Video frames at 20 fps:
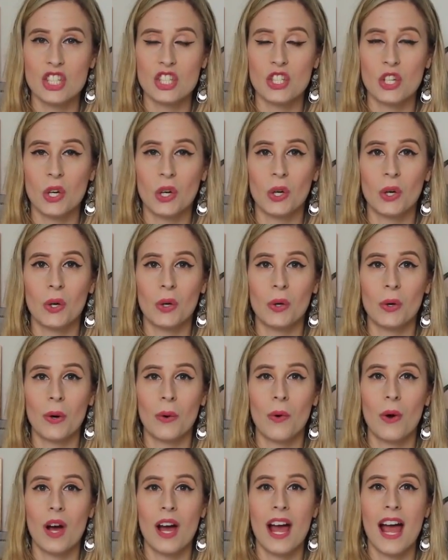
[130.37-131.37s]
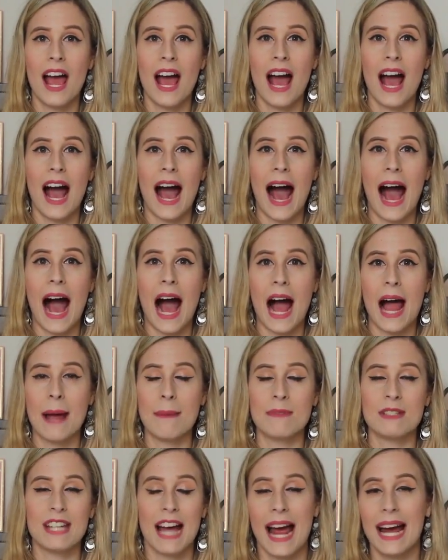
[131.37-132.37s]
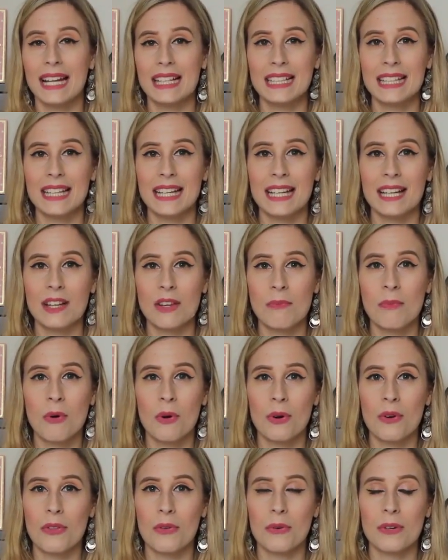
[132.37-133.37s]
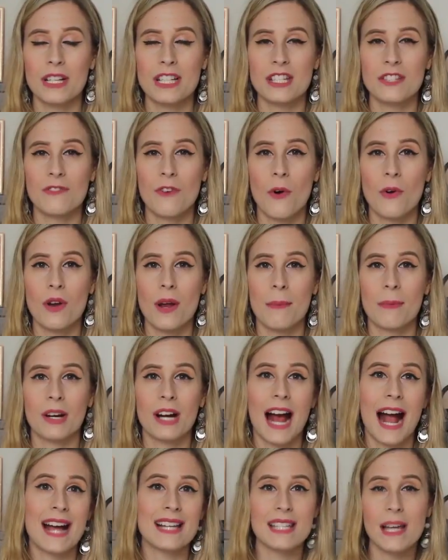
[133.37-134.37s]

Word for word: So I'm dialing Port Authority's phone number